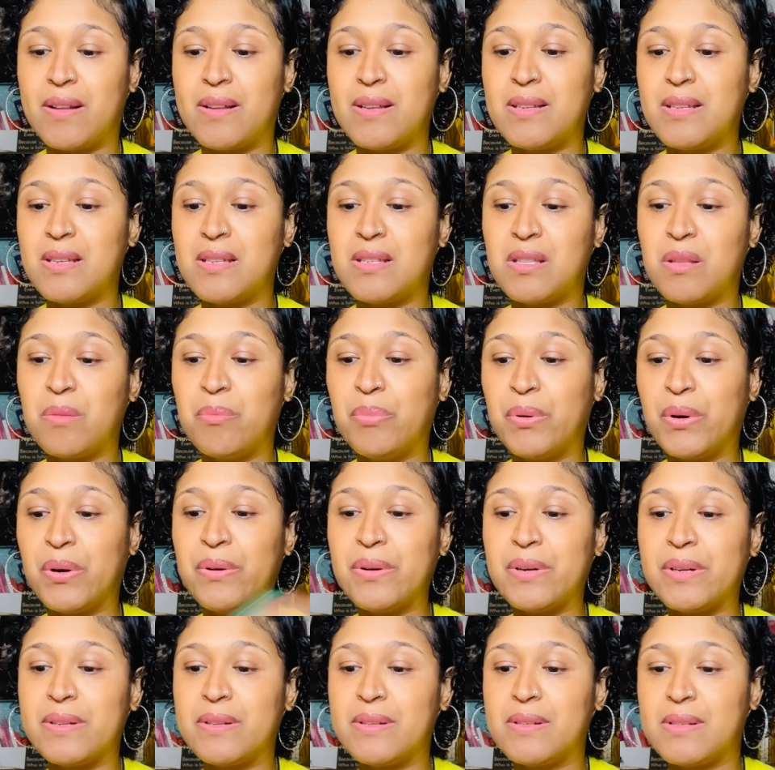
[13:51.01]
This is the
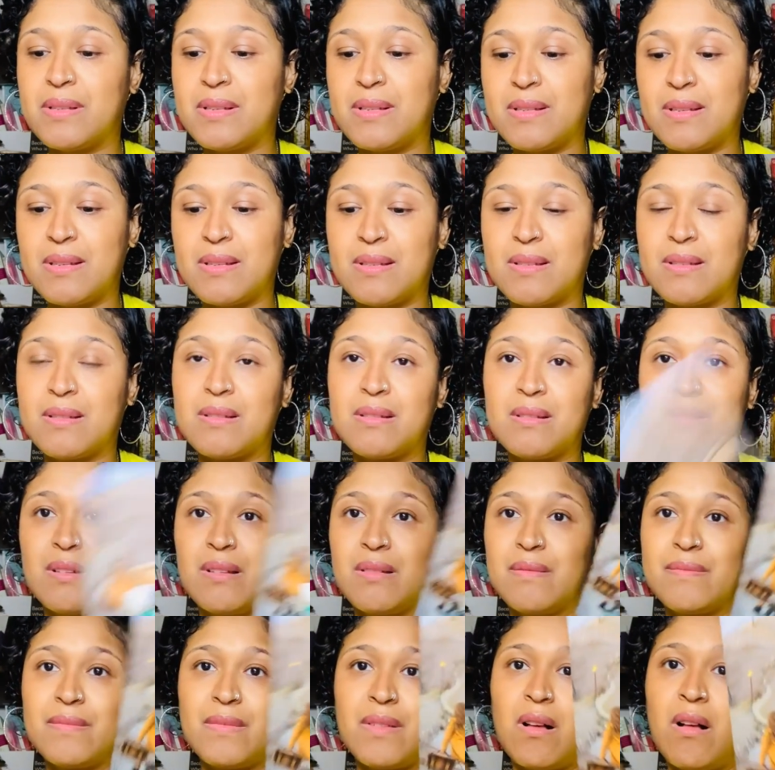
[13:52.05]
burdens. This is
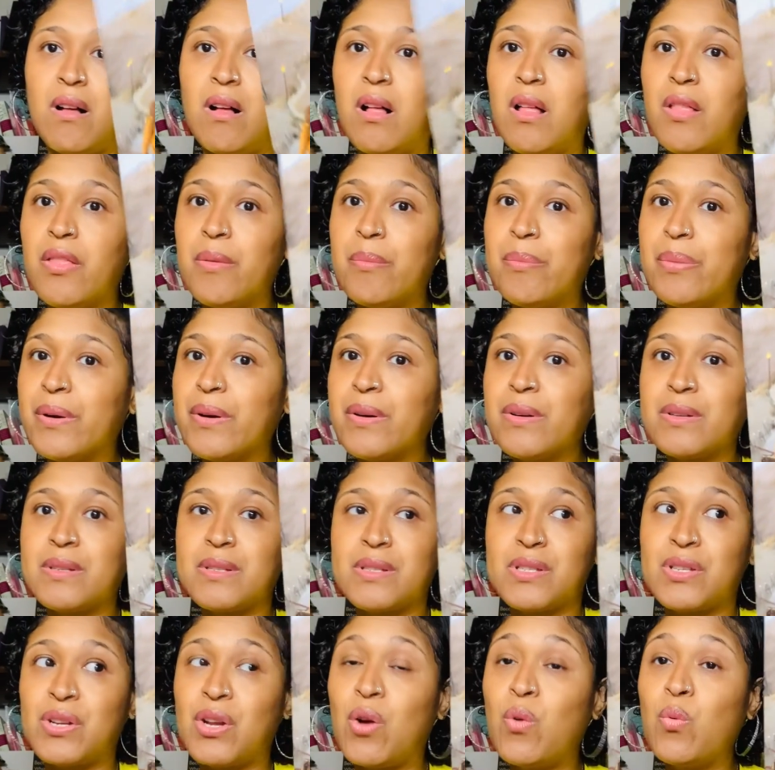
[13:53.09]
all the
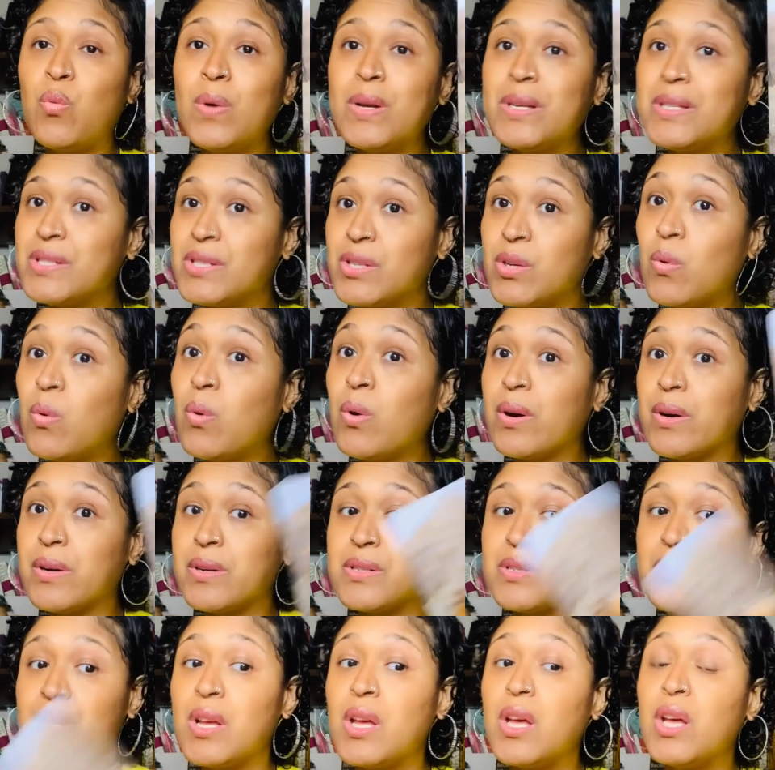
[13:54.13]
burdens. Know what's
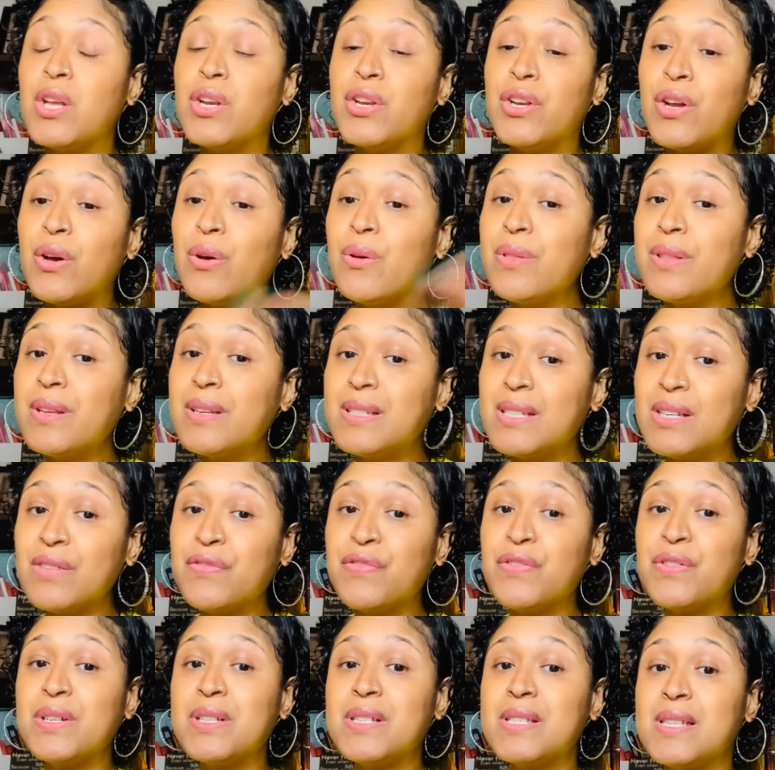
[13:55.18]
yours. Know the
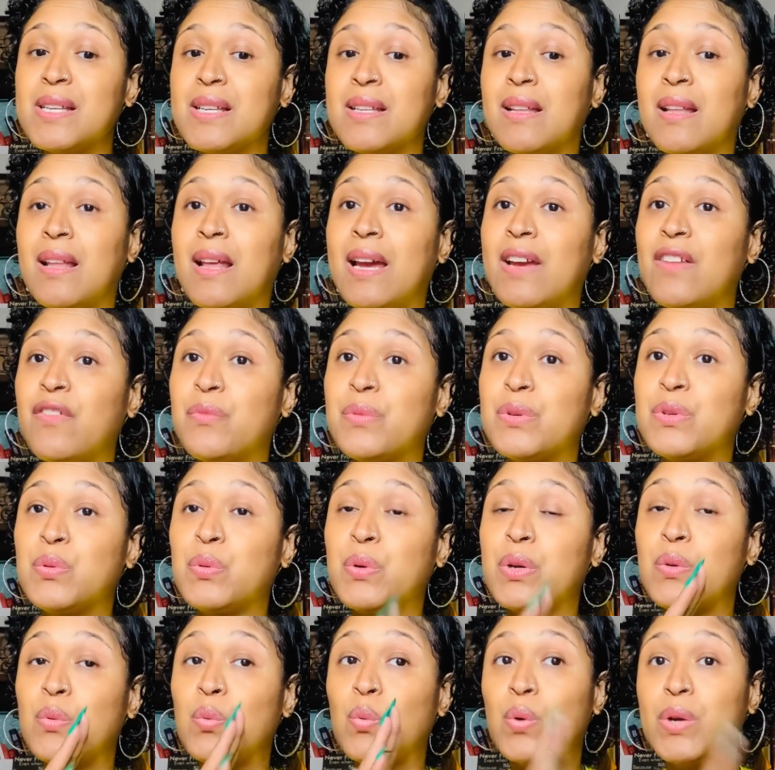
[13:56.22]
difference in life
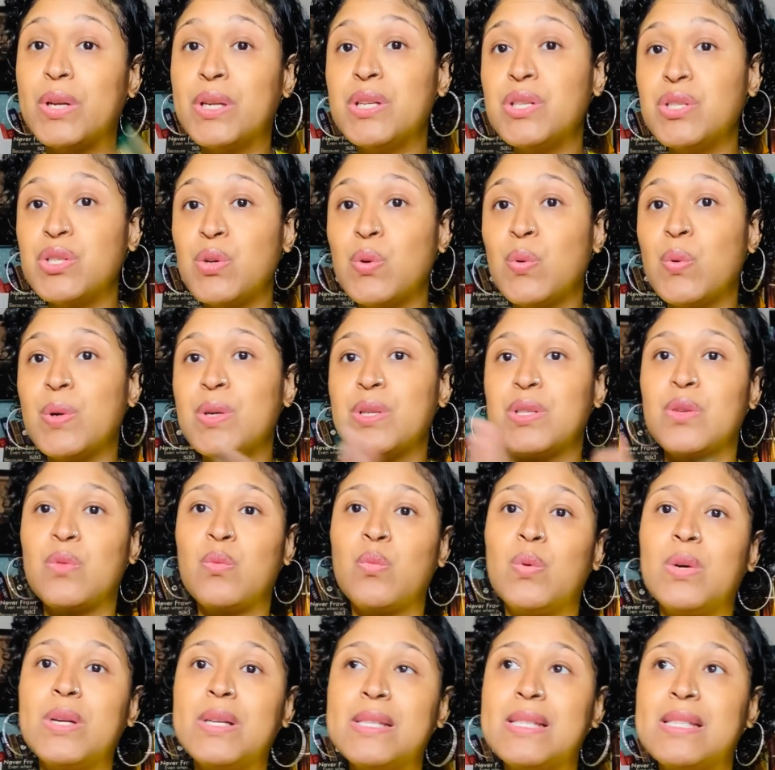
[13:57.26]
between what is yours
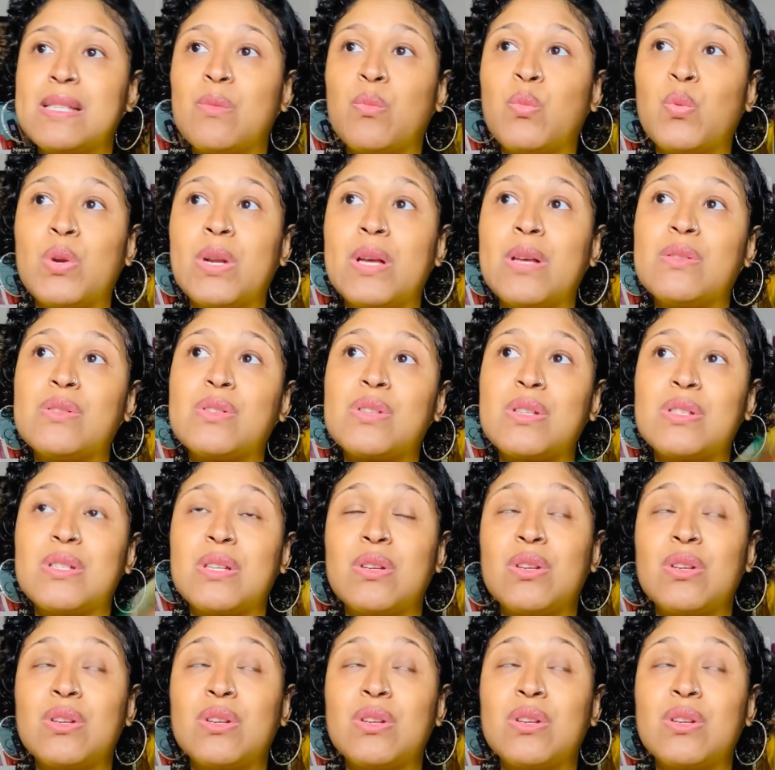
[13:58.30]
and what is someone else's.